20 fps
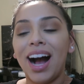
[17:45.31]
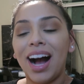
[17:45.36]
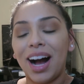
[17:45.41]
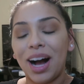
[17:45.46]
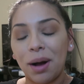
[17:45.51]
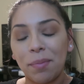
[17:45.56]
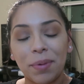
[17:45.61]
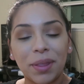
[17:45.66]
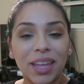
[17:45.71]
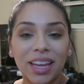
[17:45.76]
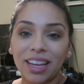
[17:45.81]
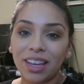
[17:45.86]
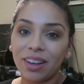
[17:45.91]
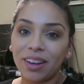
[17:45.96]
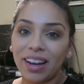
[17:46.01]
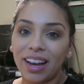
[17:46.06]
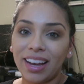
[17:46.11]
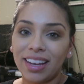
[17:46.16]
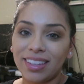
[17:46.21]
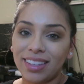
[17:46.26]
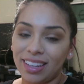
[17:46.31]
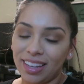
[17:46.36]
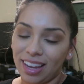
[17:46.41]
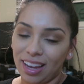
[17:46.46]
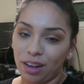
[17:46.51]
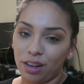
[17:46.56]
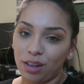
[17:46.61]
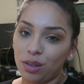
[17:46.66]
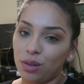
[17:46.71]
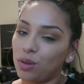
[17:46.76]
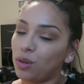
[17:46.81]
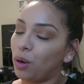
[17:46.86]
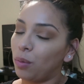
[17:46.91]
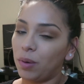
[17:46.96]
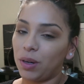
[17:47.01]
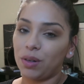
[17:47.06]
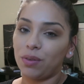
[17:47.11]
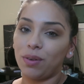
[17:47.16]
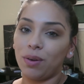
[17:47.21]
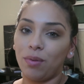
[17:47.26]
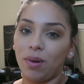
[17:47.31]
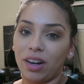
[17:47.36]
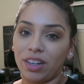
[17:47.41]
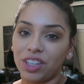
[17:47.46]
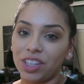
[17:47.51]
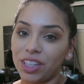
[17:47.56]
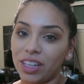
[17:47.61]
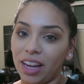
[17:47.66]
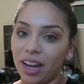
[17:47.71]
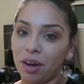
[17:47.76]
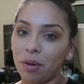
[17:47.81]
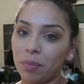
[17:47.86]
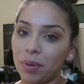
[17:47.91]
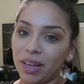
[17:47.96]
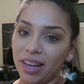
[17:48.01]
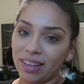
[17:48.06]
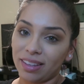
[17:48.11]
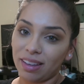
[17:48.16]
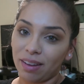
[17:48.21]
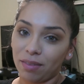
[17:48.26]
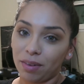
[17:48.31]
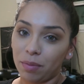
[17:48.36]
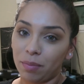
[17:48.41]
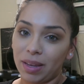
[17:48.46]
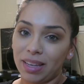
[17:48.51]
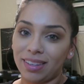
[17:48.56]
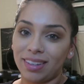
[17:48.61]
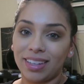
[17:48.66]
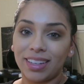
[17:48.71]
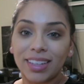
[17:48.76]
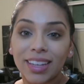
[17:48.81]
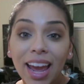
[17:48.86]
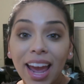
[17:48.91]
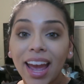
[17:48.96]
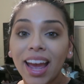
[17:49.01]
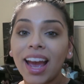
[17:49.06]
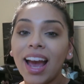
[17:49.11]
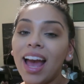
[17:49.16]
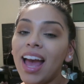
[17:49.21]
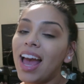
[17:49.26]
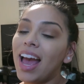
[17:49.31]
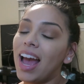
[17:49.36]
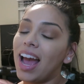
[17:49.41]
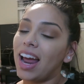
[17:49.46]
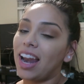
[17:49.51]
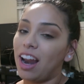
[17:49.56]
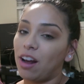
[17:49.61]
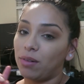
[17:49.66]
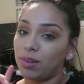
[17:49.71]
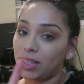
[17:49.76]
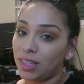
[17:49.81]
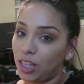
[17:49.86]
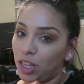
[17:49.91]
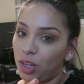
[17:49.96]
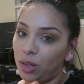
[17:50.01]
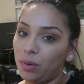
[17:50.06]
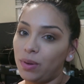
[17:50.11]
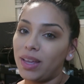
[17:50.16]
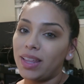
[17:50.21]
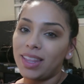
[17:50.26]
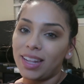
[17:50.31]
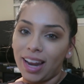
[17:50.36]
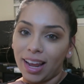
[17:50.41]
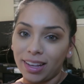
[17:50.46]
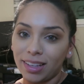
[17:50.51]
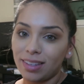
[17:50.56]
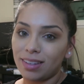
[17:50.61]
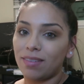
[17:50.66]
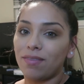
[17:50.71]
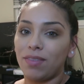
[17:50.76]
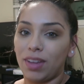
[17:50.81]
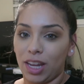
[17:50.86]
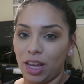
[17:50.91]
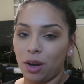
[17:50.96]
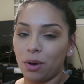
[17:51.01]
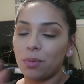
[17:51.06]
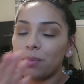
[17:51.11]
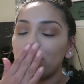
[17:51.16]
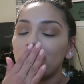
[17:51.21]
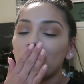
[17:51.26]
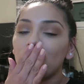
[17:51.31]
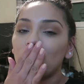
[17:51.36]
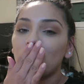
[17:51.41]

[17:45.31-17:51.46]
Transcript: Uh, but thank you guys again so much for watching. I hope you guys have an amazing day and I will see you in the next video.